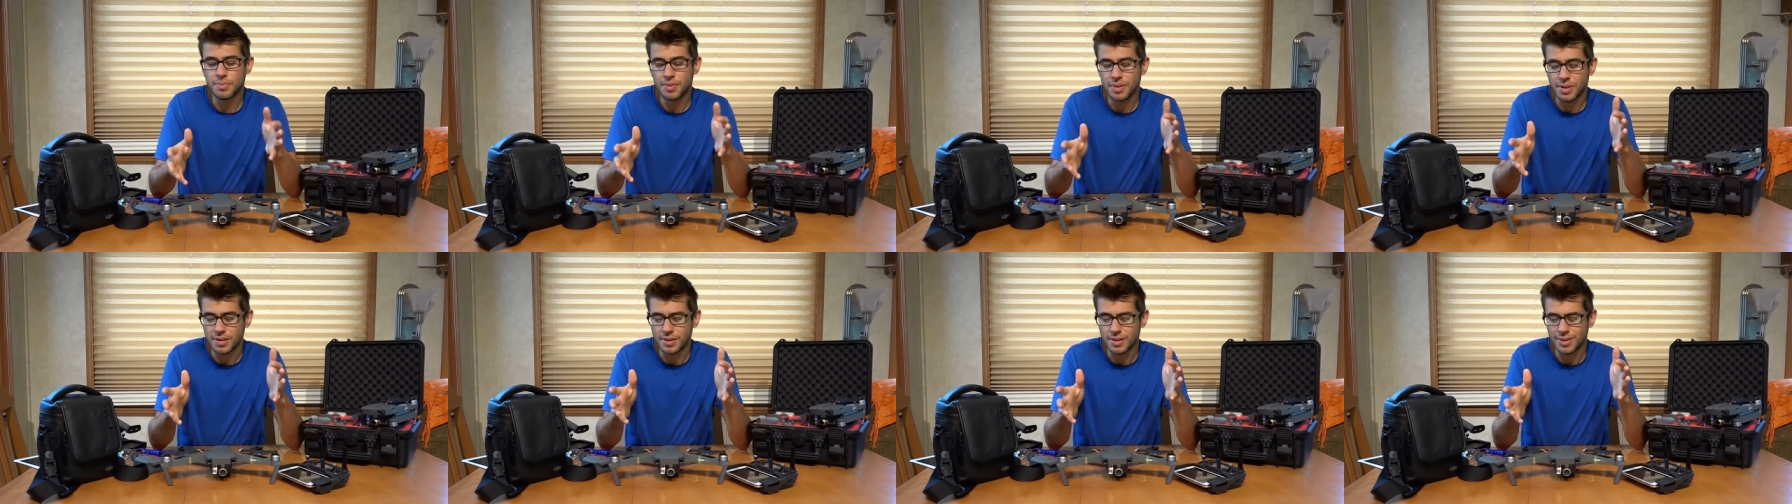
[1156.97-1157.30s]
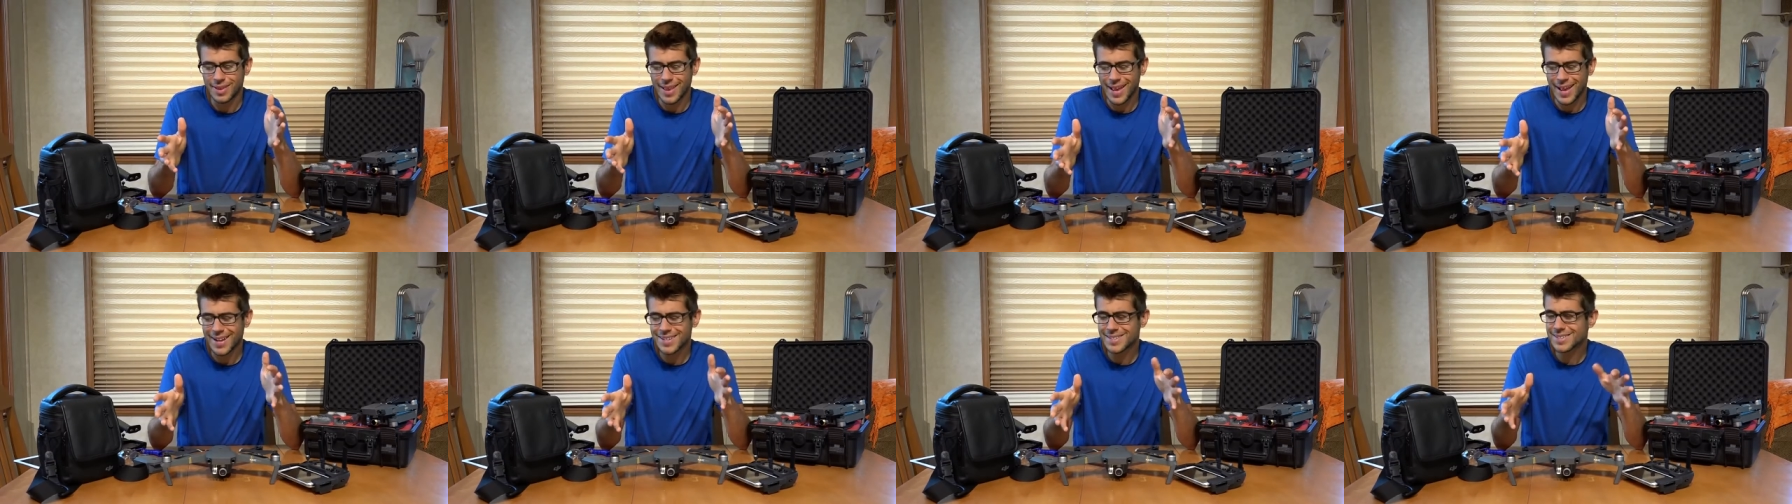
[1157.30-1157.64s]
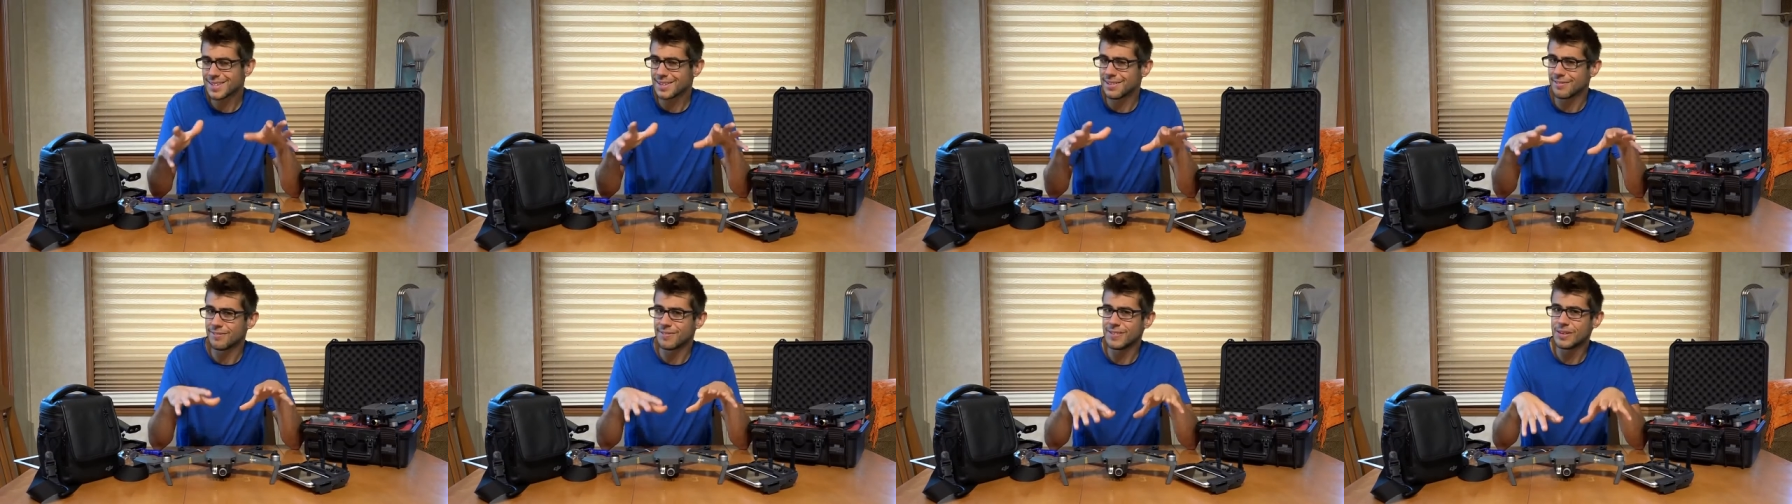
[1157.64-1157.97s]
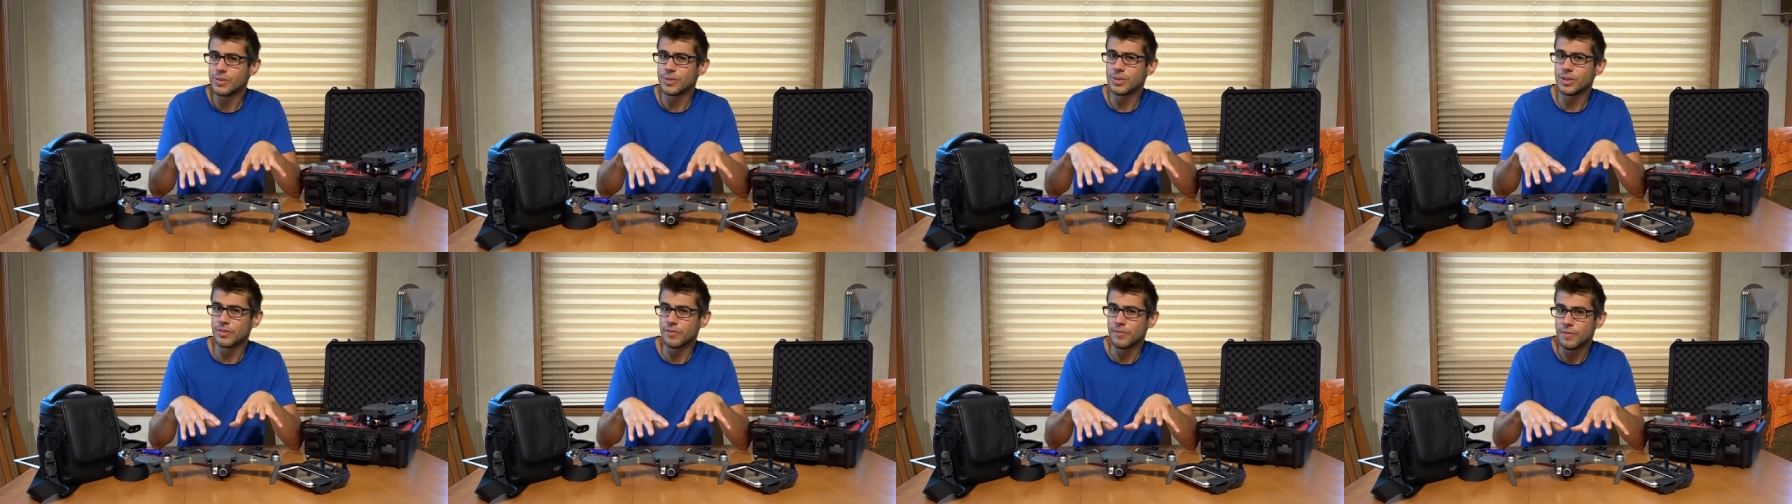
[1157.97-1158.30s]
but lacks a
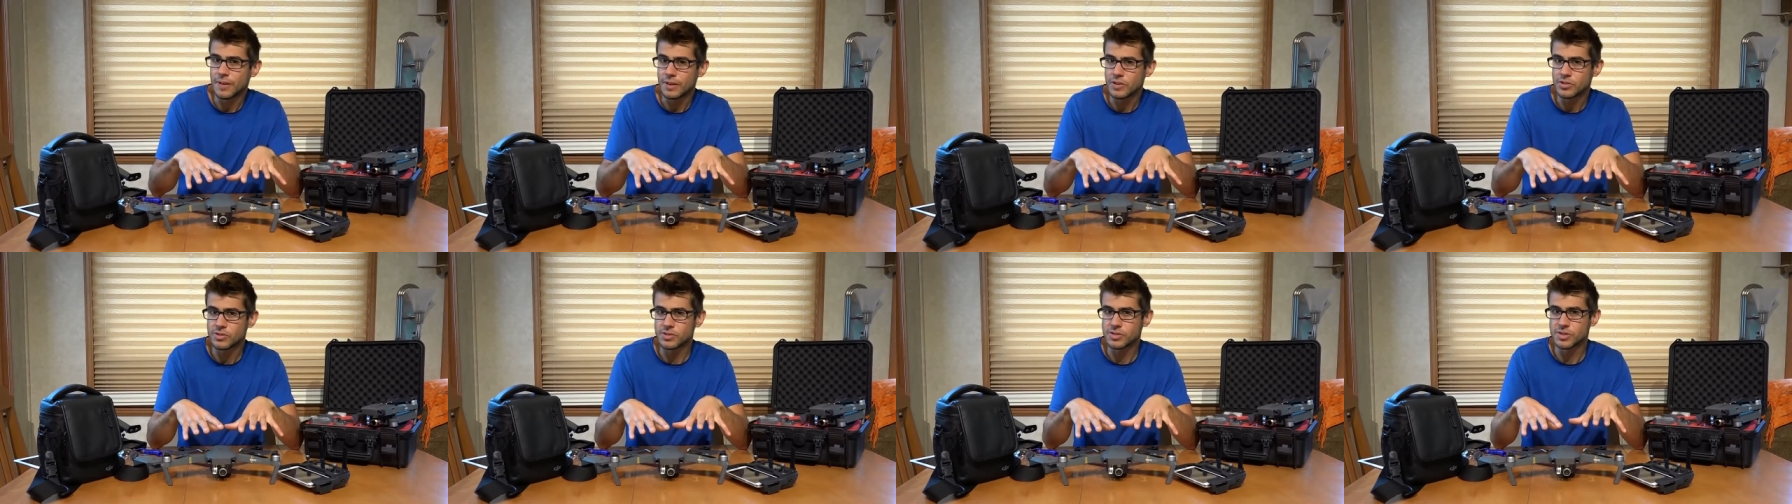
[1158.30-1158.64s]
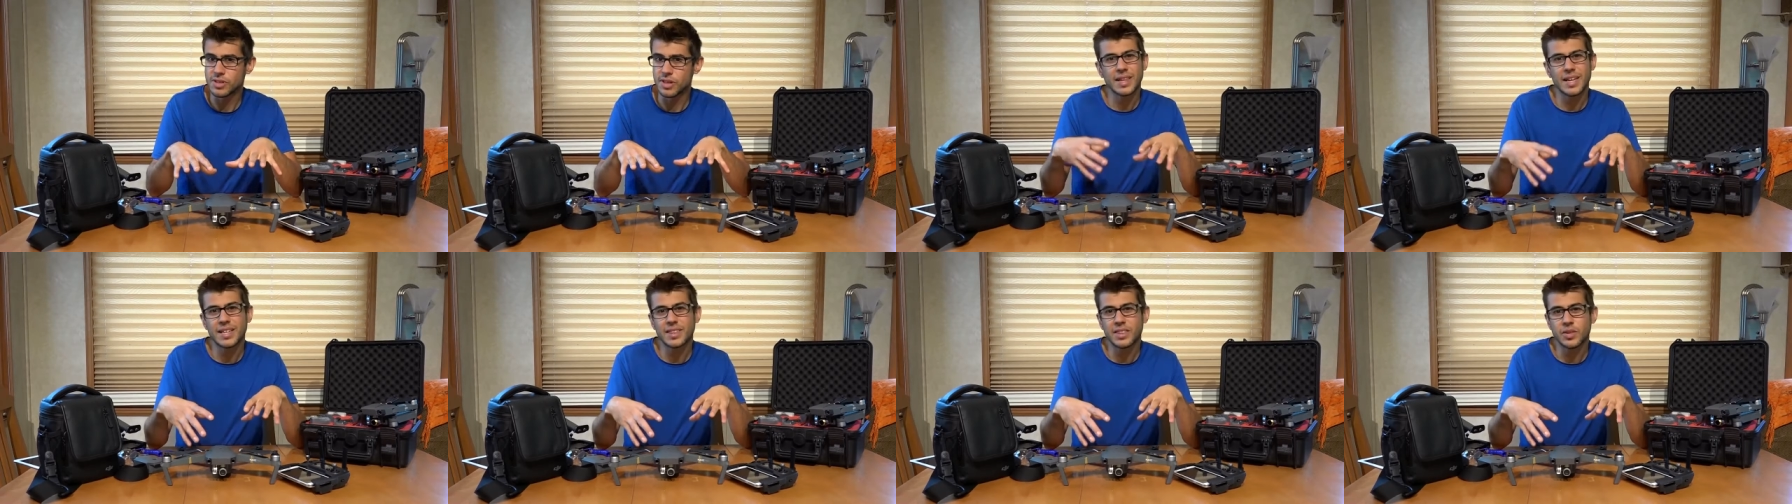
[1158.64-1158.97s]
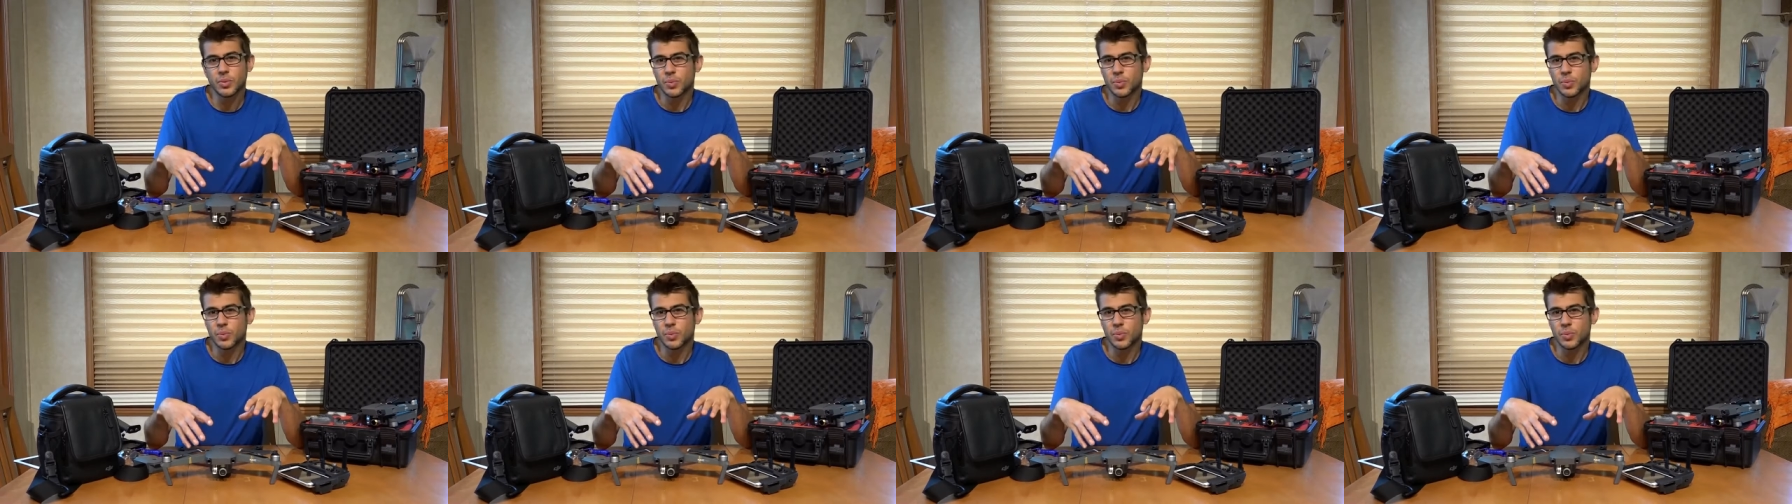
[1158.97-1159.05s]
few of the features like